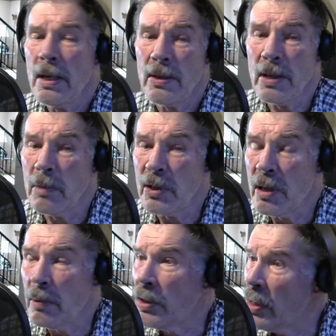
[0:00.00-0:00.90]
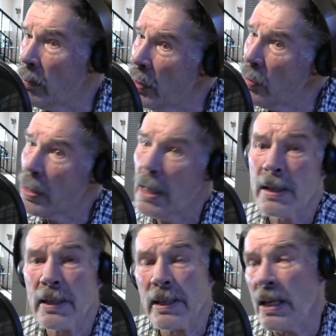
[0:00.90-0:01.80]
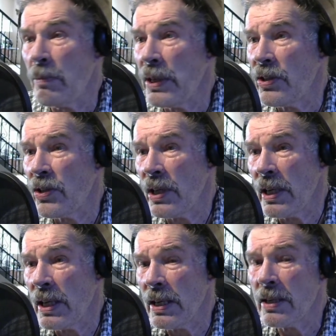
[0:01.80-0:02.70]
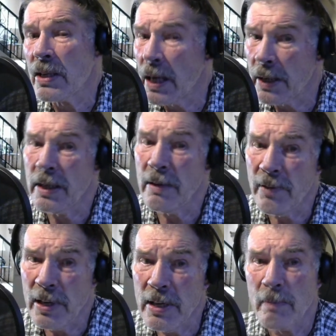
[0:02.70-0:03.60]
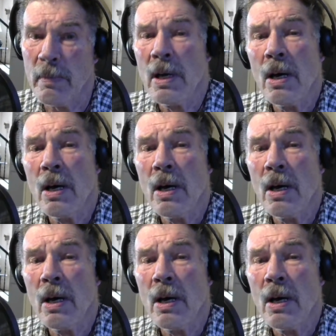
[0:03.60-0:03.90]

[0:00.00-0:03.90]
www.kpca.fm